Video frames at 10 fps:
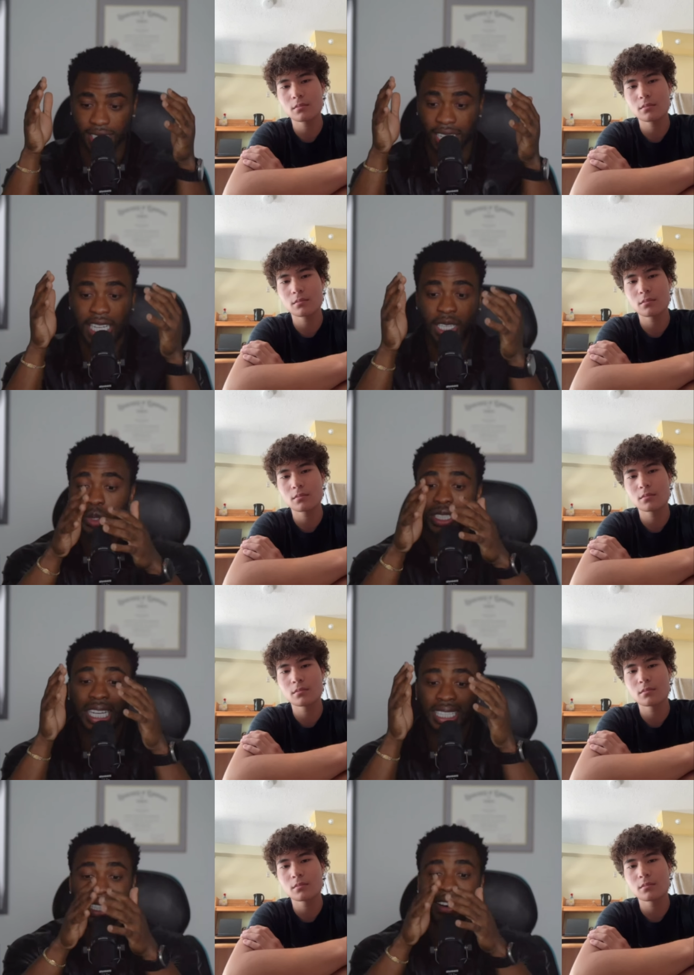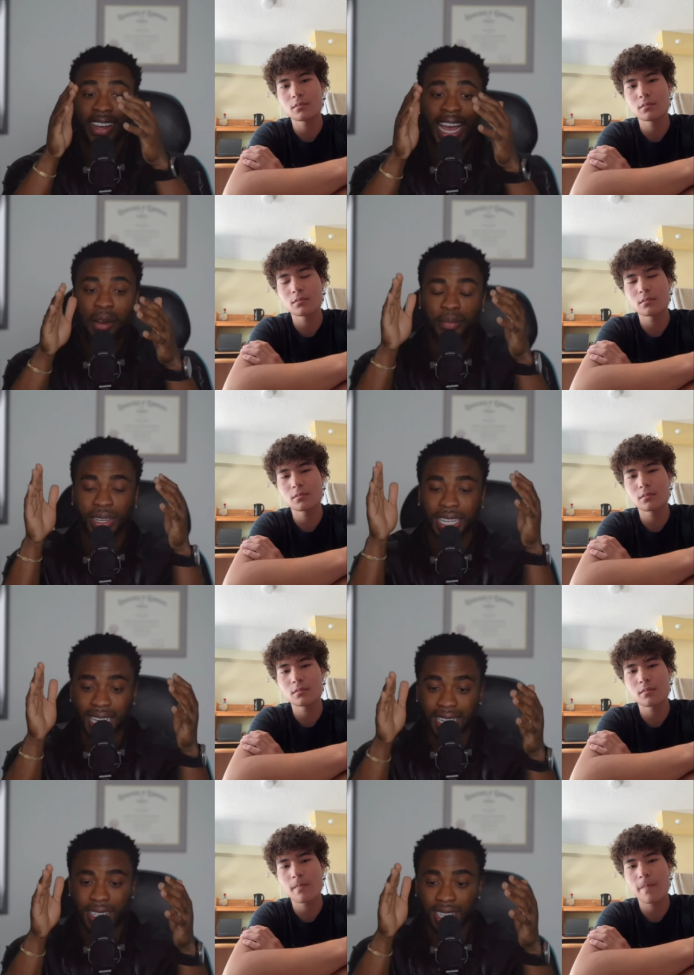Speaker 1: and that you that should never happen
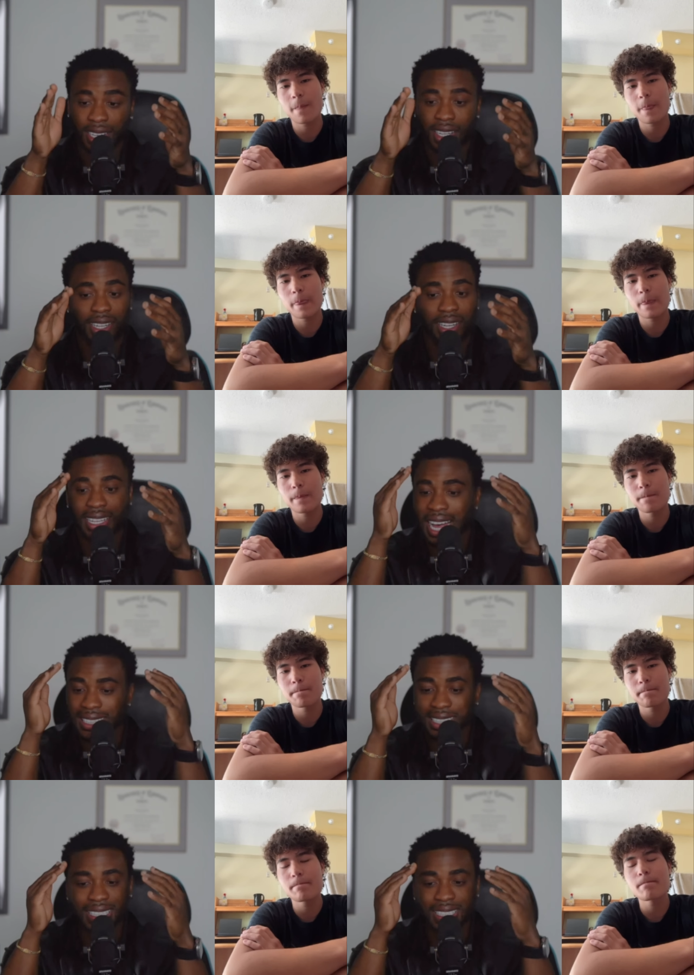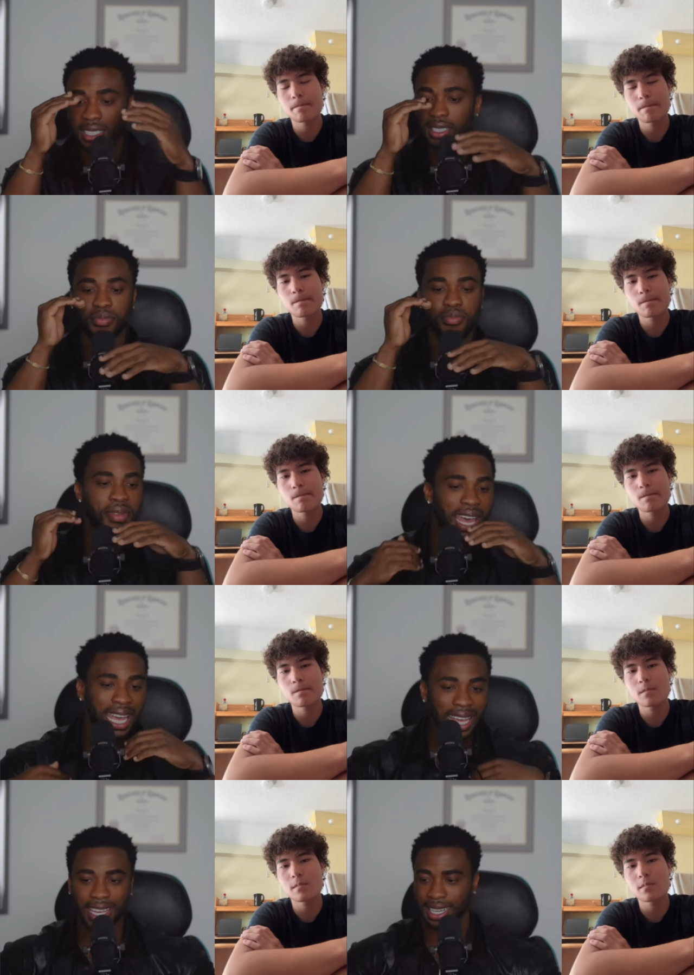again. Guys, this is
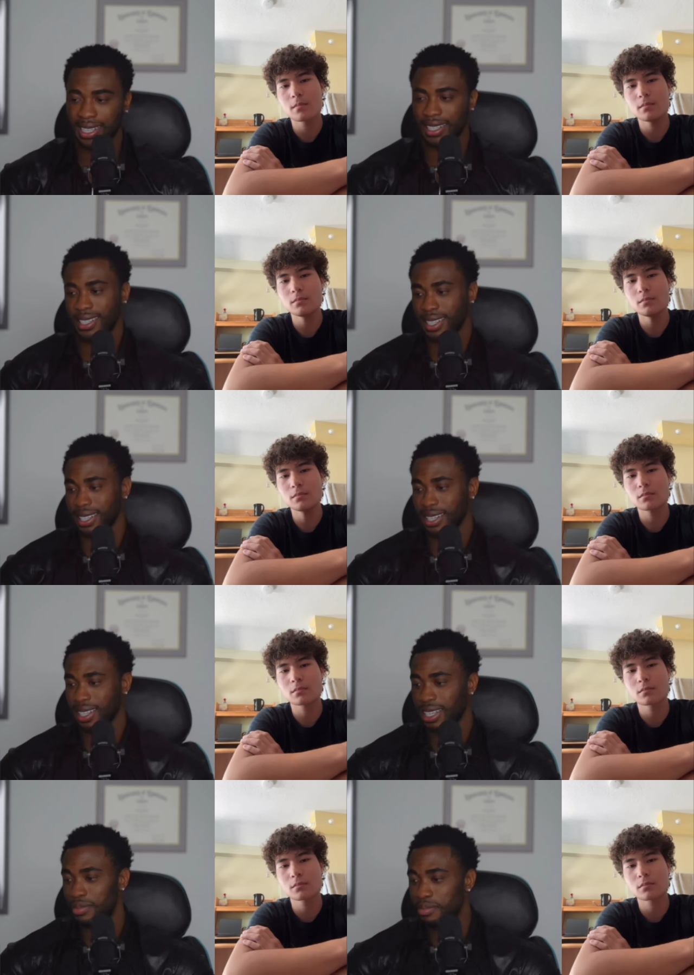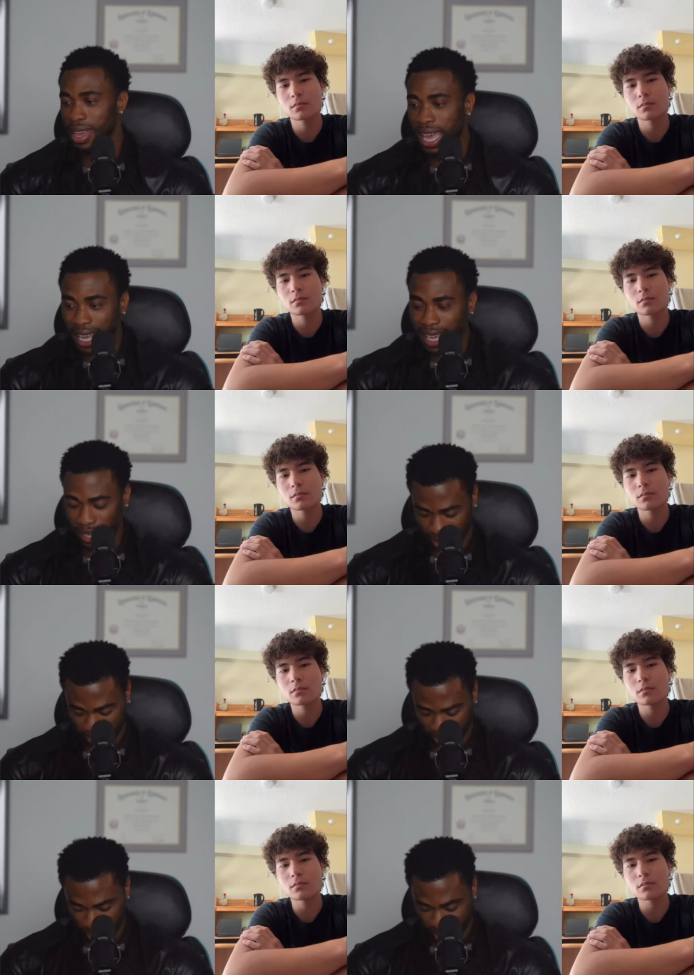man, man.
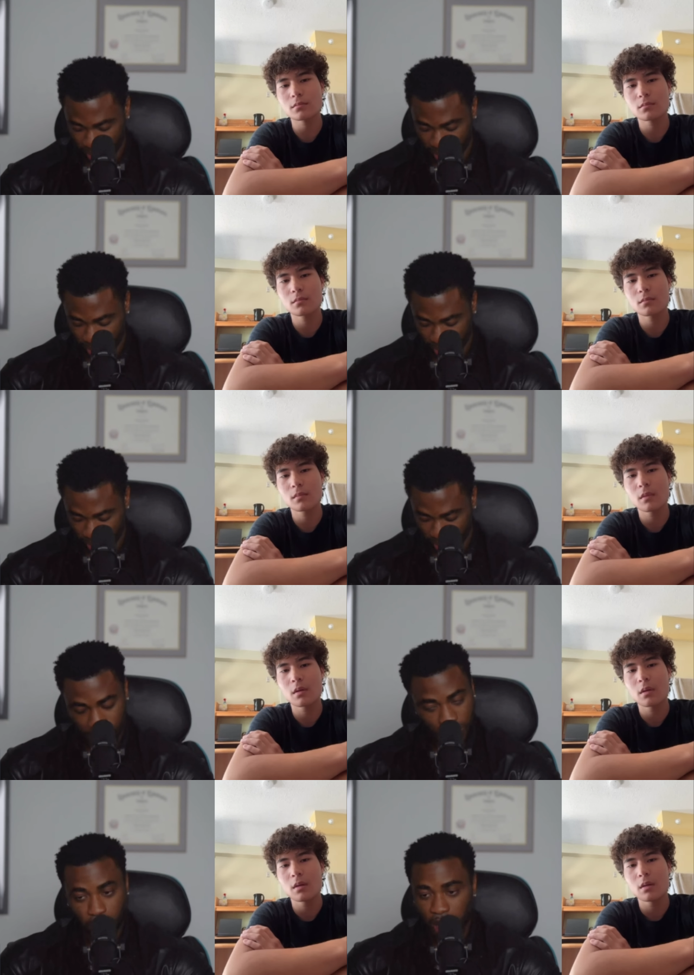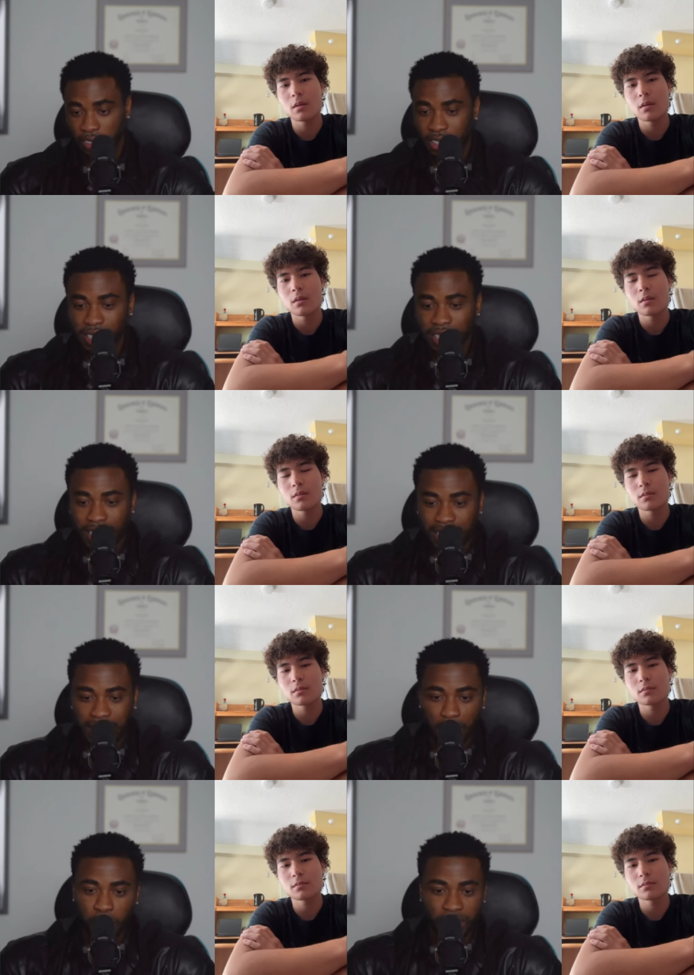You motherfuckers are lucky
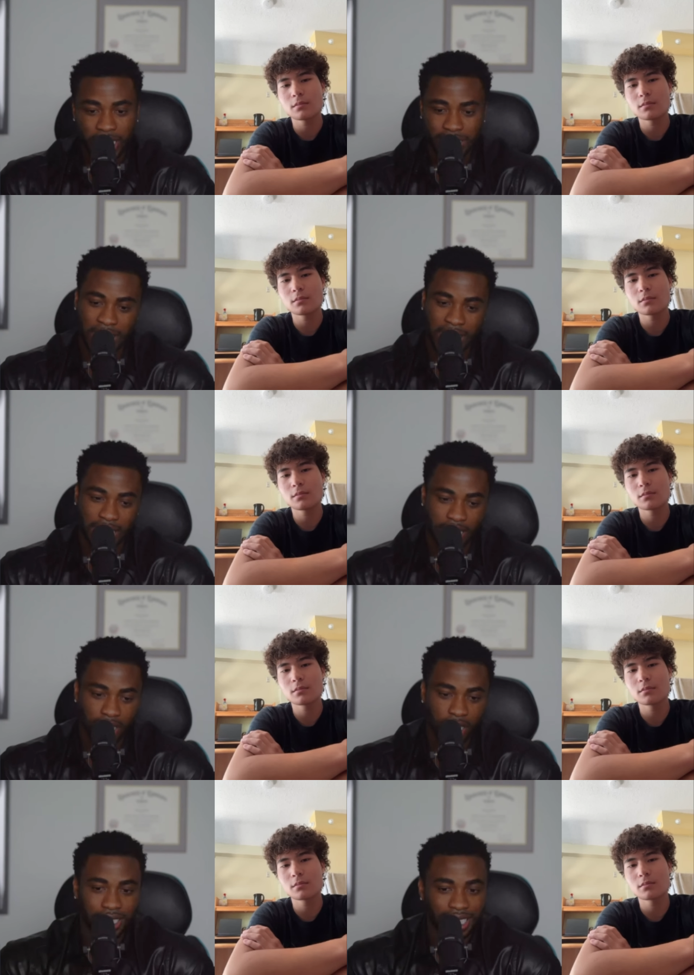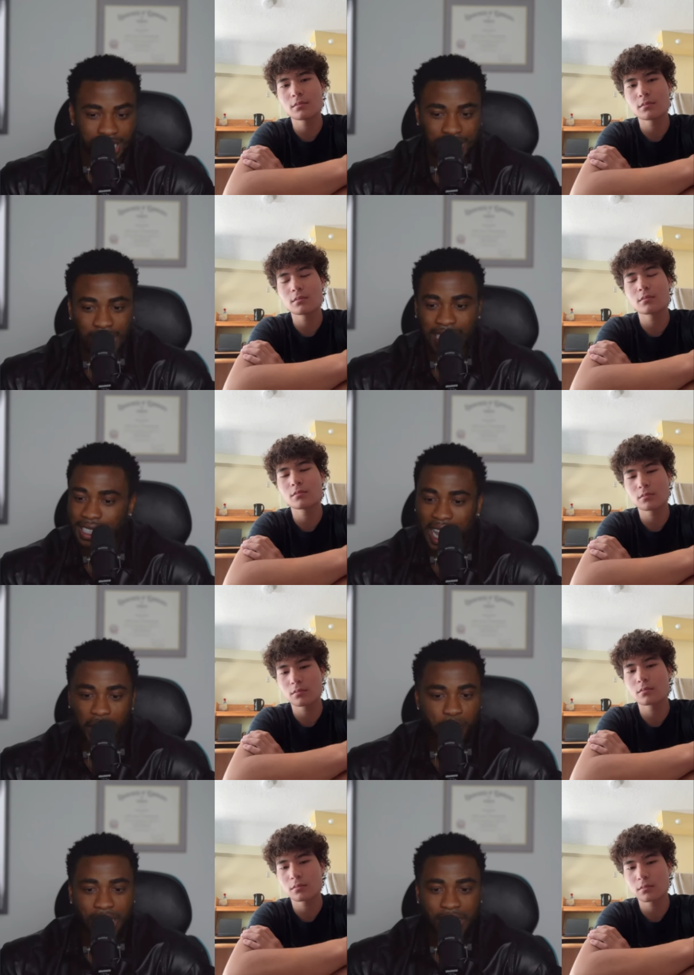I'm on this side. Good, it can't
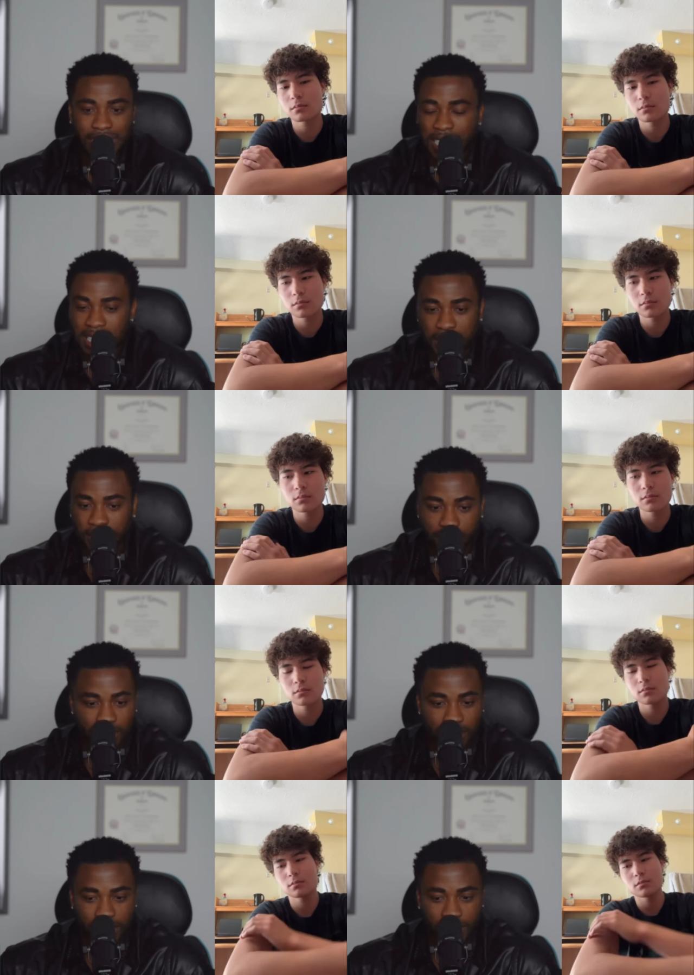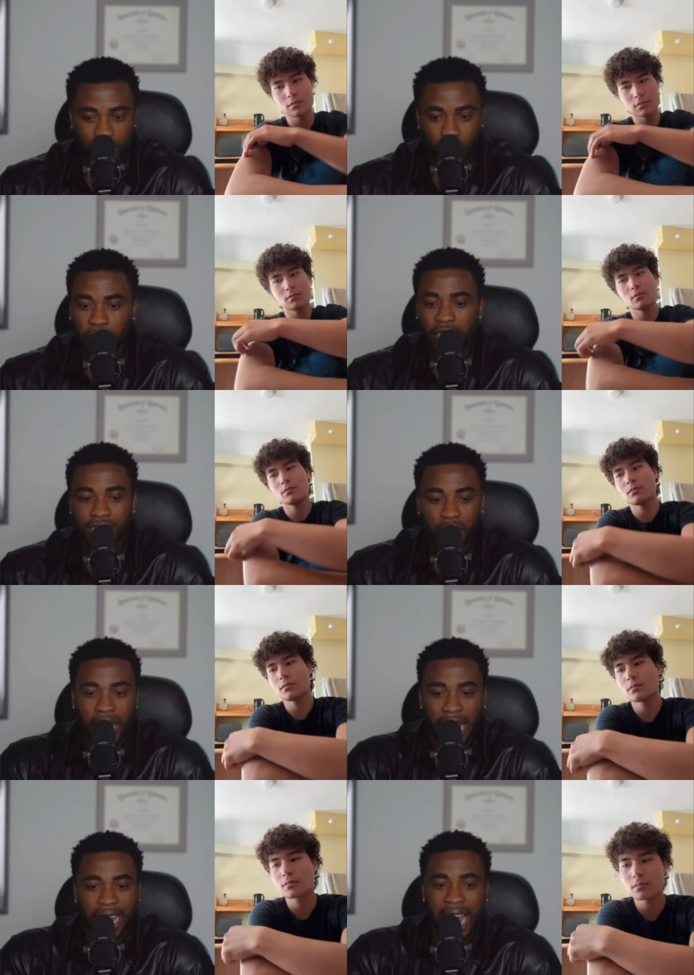be this easy. You mean to tell me I
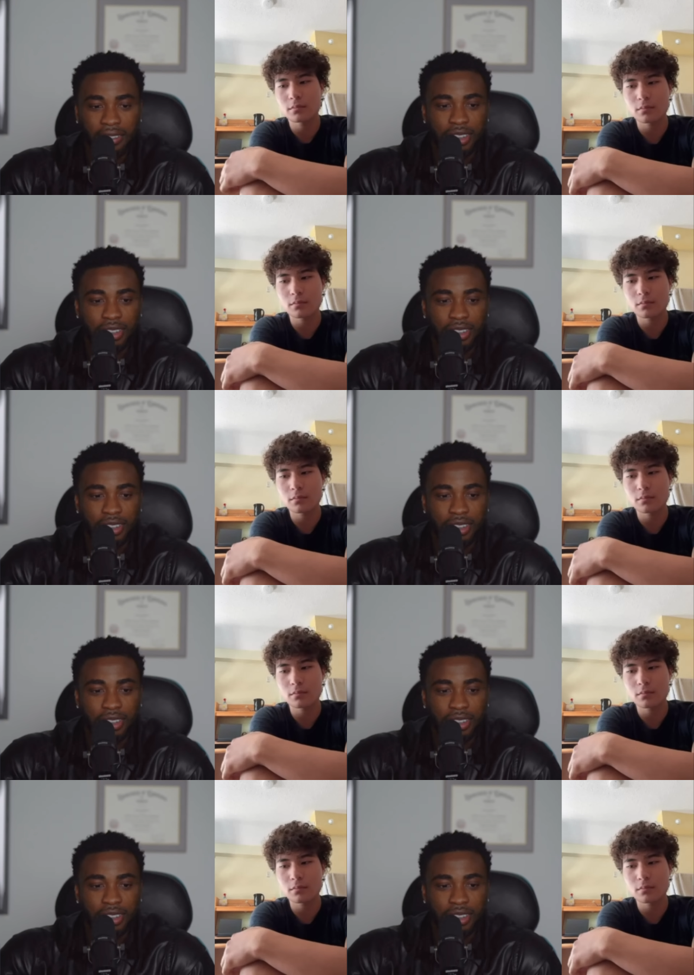can have a